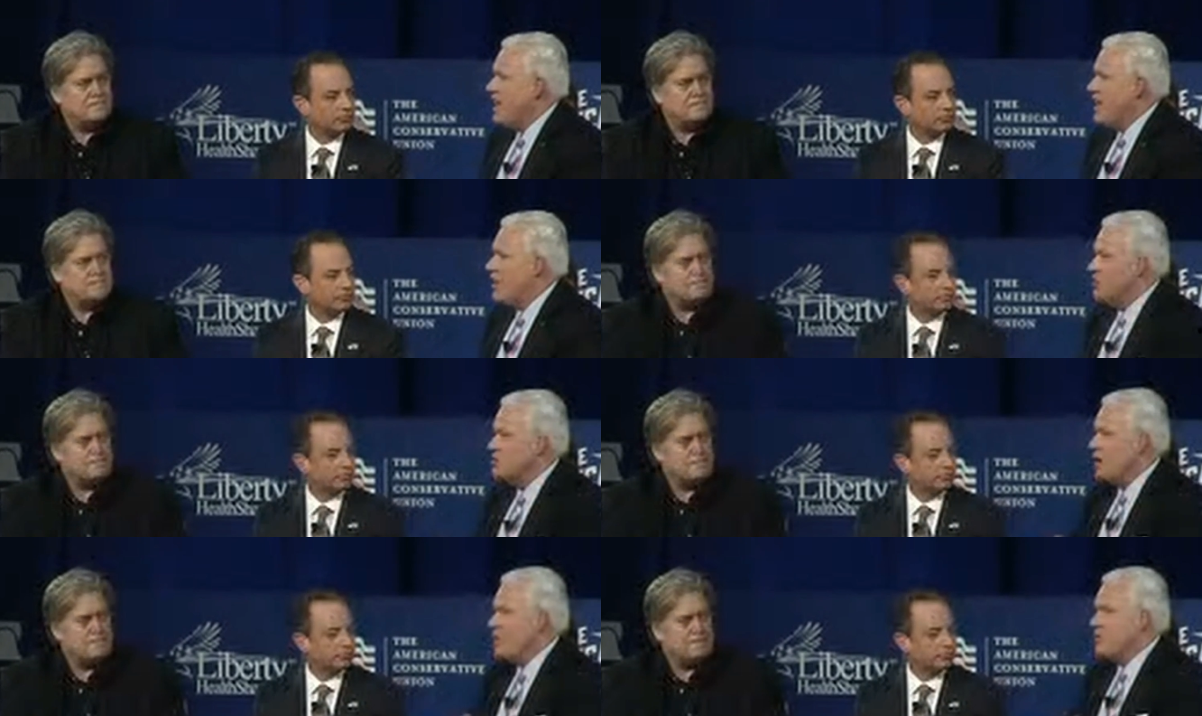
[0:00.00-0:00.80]
Speaker 1: And
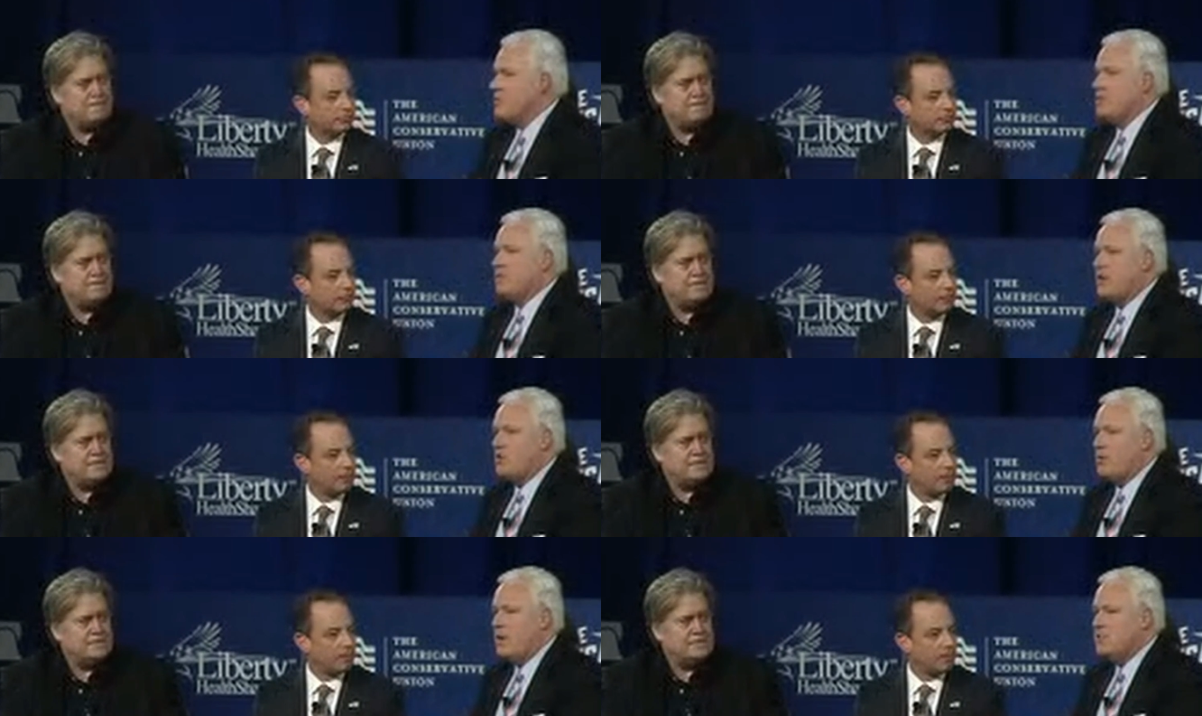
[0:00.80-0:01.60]
also coming from the
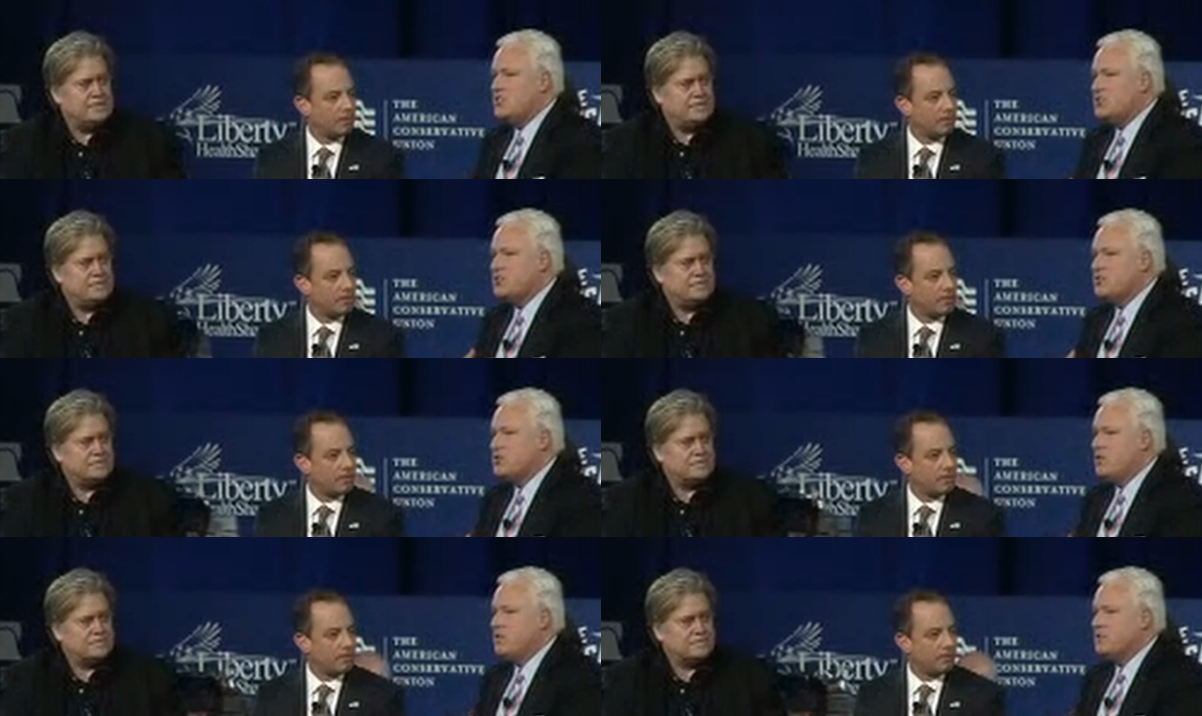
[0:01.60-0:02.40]
federal bunch, as
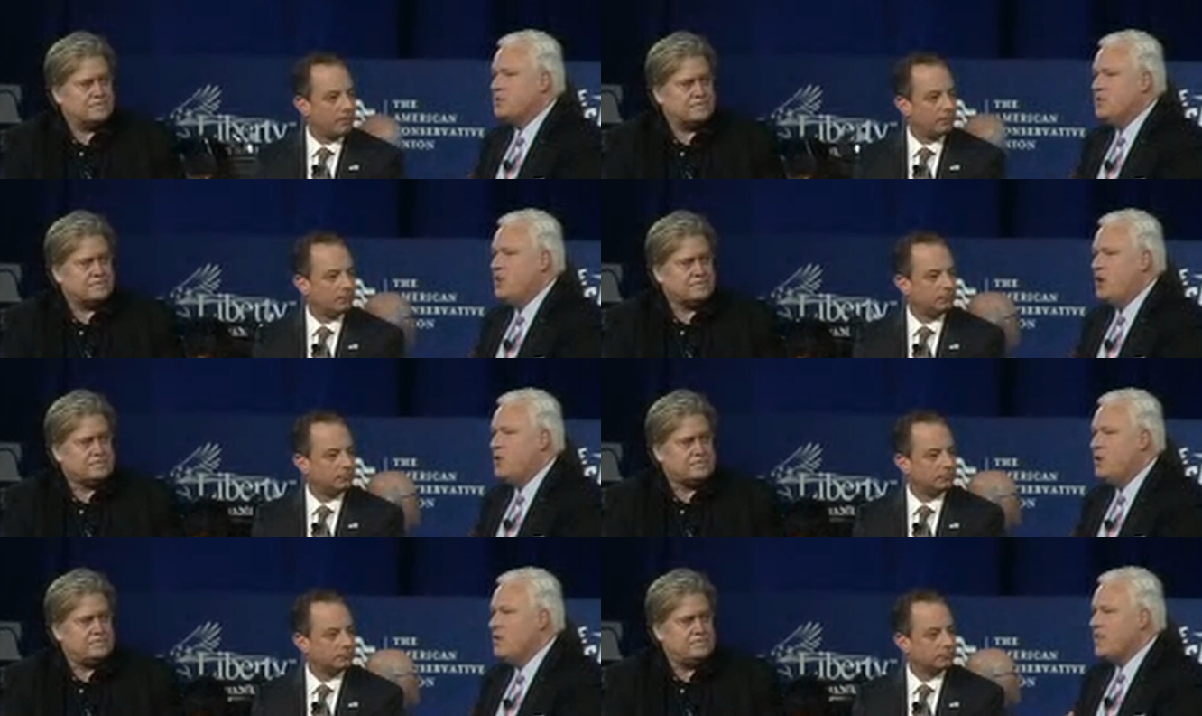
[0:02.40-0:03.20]
conservatives, we know
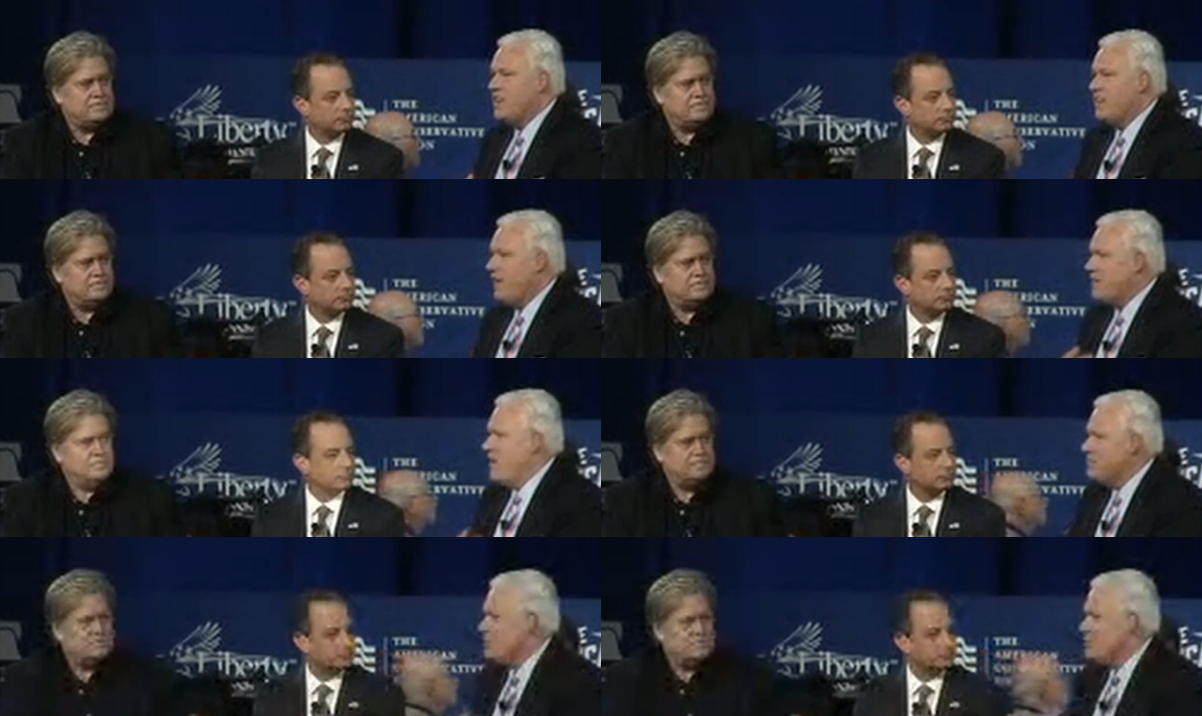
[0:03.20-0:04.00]
that a lot of
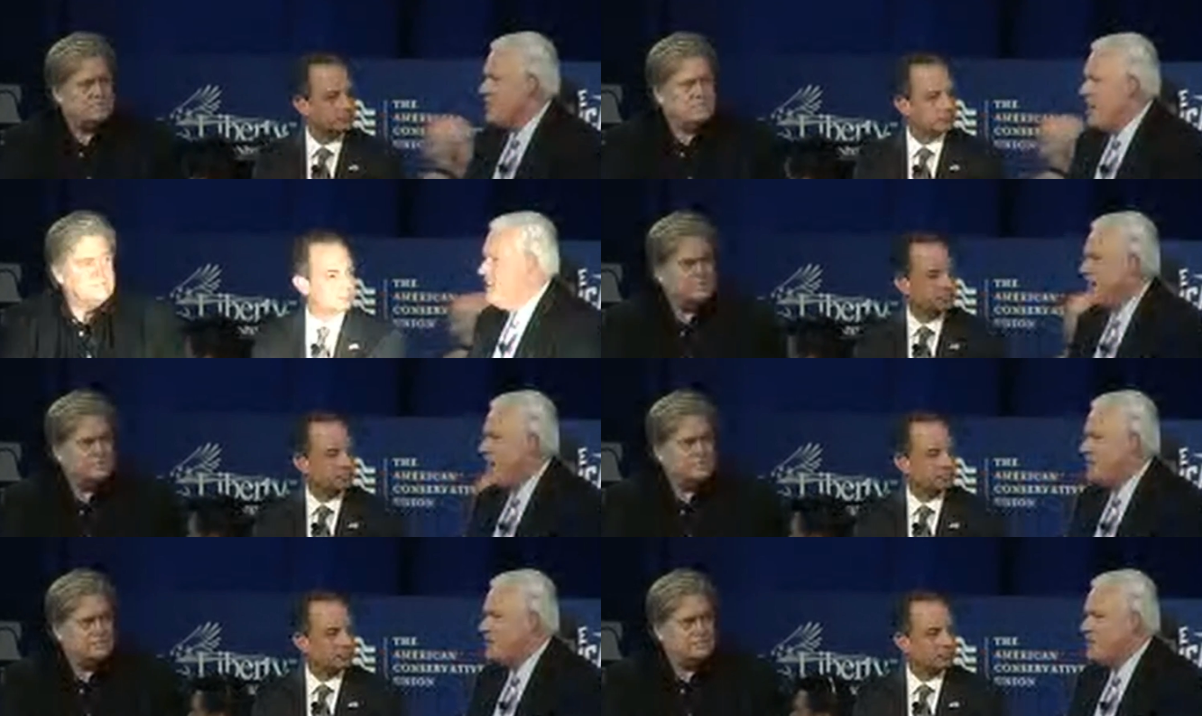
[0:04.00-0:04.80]
times we fight
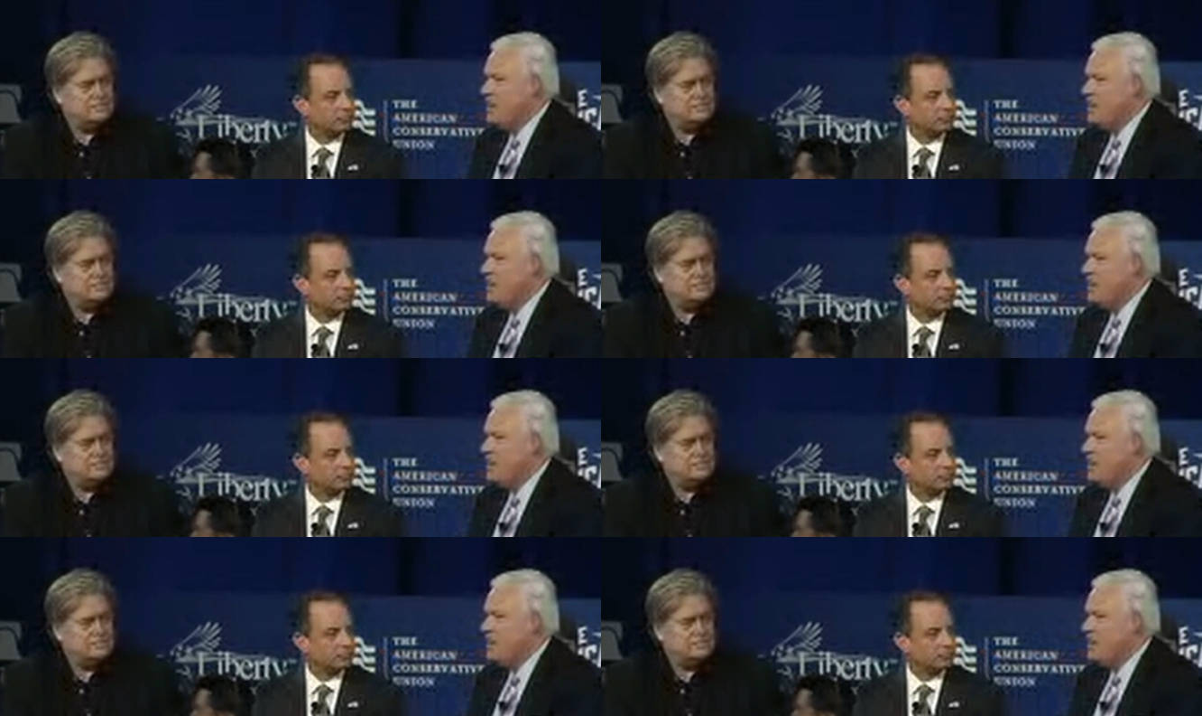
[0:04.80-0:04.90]
out